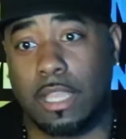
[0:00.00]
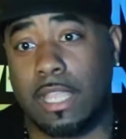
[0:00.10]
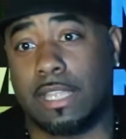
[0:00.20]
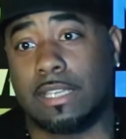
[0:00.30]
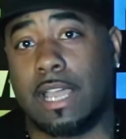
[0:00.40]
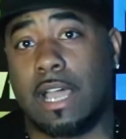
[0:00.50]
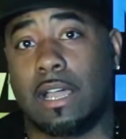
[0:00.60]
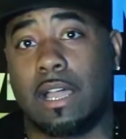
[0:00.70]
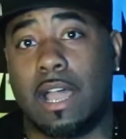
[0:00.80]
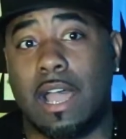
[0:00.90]
And
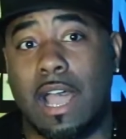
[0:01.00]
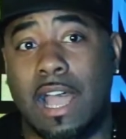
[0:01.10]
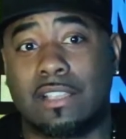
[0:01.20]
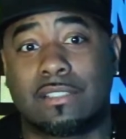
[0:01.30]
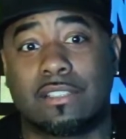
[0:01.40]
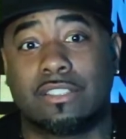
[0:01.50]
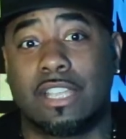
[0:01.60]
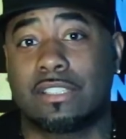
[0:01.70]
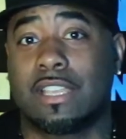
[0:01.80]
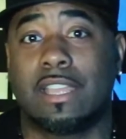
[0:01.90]
I
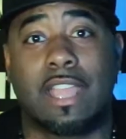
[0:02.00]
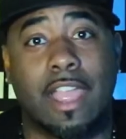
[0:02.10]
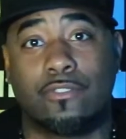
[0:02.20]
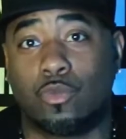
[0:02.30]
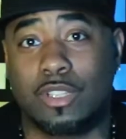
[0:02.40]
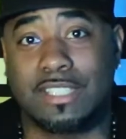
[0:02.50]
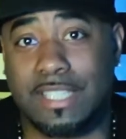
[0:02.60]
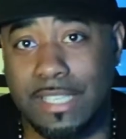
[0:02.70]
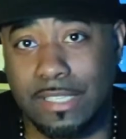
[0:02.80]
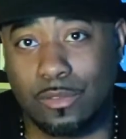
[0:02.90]
suggest that everyone
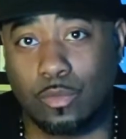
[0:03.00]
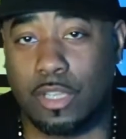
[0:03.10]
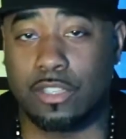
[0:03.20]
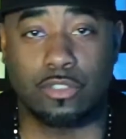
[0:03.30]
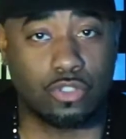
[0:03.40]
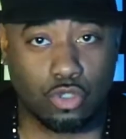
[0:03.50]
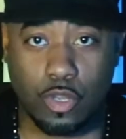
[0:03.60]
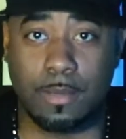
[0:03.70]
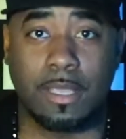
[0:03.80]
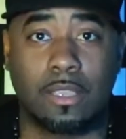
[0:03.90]
see it, whether you
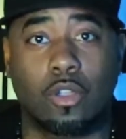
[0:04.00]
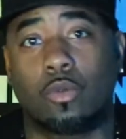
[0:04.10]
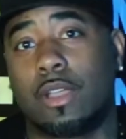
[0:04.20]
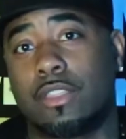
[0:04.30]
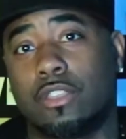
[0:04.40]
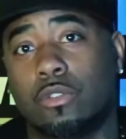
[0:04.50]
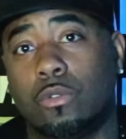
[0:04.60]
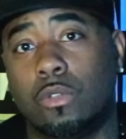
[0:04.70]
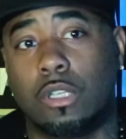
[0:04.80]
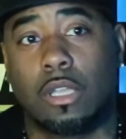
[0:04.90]
stream it or whether you